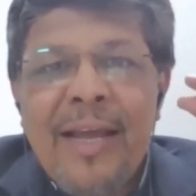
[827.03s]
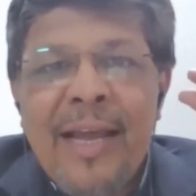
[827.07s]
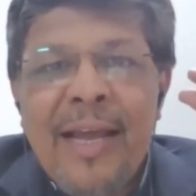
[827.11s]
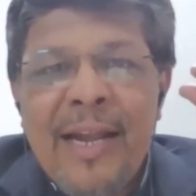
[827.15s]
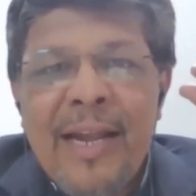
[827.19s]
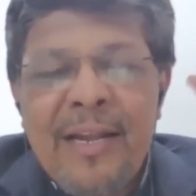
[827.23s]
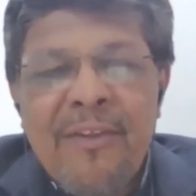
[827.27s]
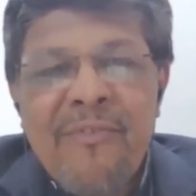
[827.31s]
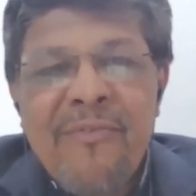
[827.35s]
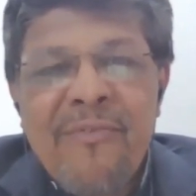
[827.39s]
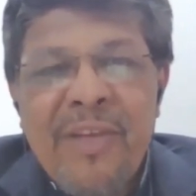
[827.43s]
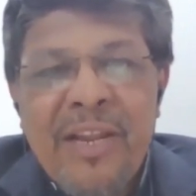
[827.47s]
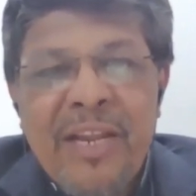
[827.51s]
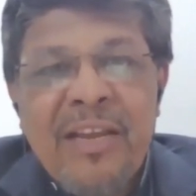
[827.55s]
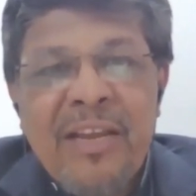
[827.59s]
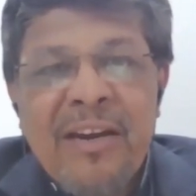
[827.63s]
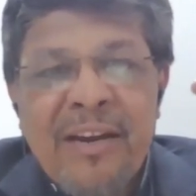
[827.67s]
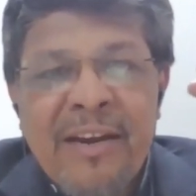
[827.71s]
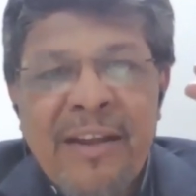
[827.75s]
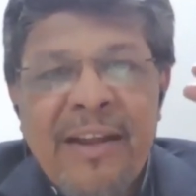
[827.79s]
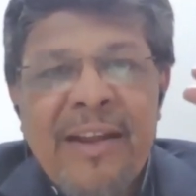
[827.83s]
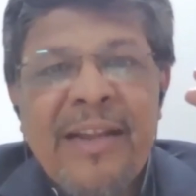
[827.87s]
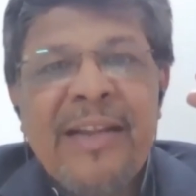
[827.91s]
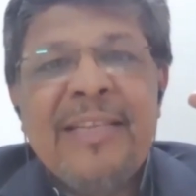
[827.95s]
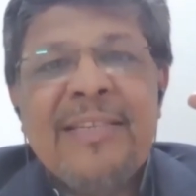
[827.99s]
at a very
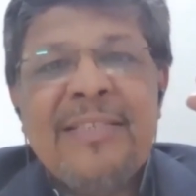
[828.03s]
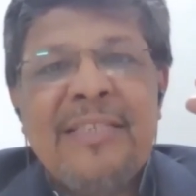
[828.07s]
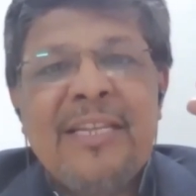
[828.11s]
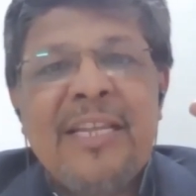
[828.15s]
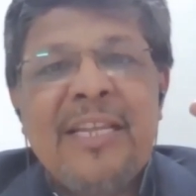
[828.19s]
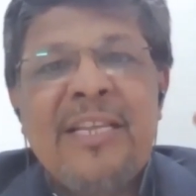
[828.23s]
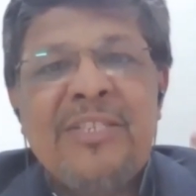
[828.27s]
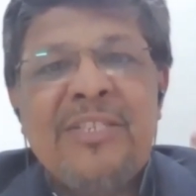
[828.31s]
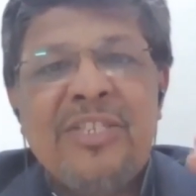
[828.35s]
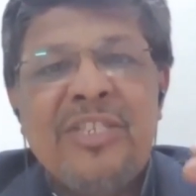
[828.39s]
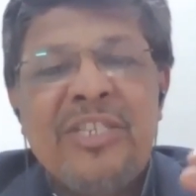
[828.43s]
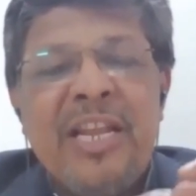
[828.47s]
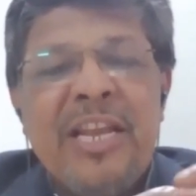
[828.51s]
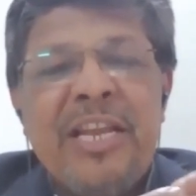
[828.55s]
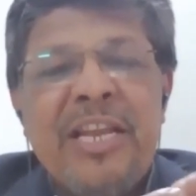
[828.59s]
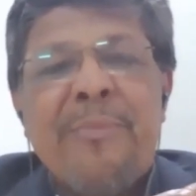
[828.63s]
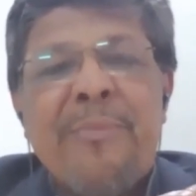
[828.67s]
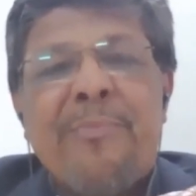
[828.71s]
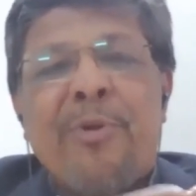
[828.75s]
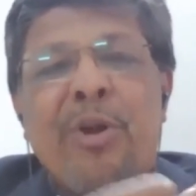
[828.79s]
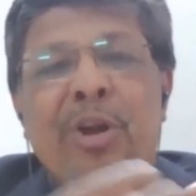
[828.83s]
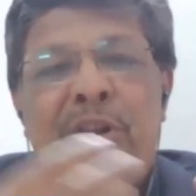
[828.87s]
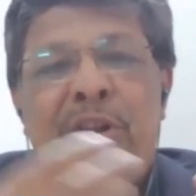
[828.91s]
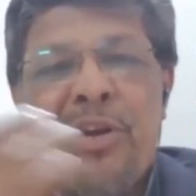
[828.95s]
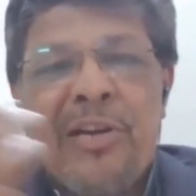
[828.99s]
early stage in any
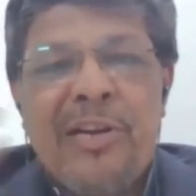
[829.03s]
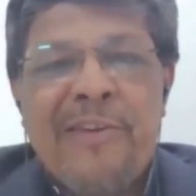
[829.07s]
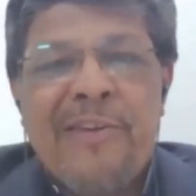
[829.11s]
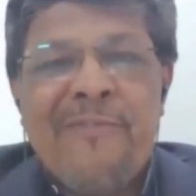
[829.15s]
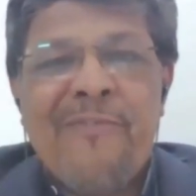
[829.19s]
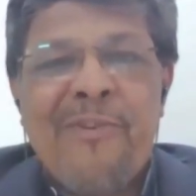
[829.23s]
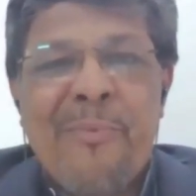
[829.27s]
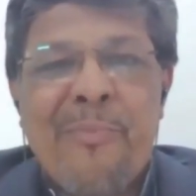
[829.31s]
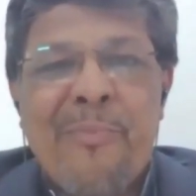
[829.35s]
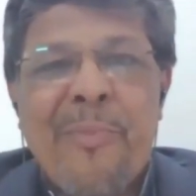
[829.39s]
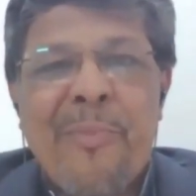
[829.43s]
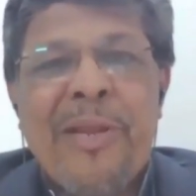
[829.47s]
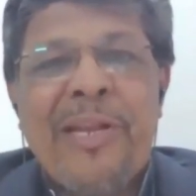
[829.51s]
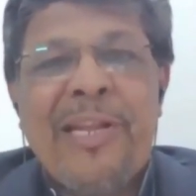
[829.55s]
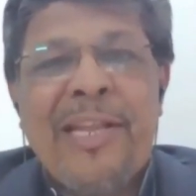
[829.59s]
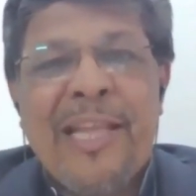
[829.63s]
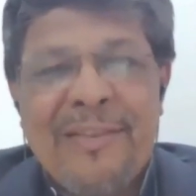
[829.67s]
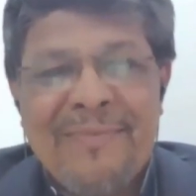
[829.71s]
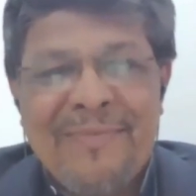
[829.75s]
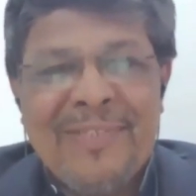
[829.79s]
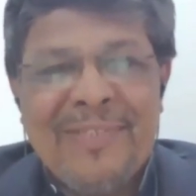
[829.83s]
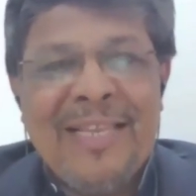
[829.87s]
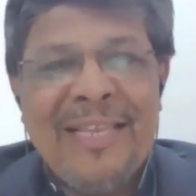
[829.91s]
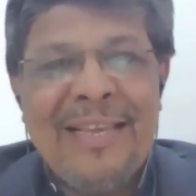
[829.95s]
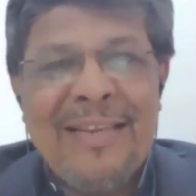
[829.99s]
product development
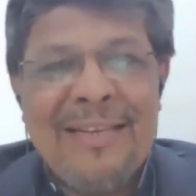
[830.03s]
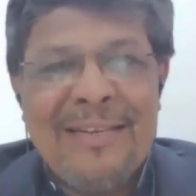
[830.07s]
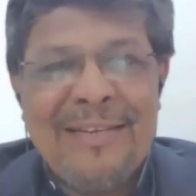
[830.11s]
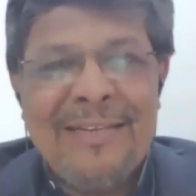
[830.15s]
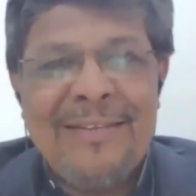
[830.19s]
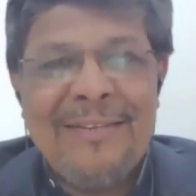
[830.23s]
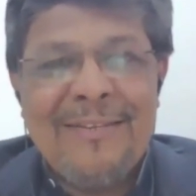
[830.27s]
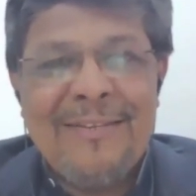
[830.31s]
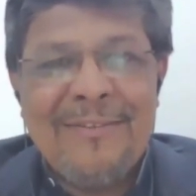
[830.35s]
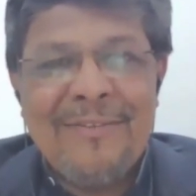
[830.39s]
life cycle.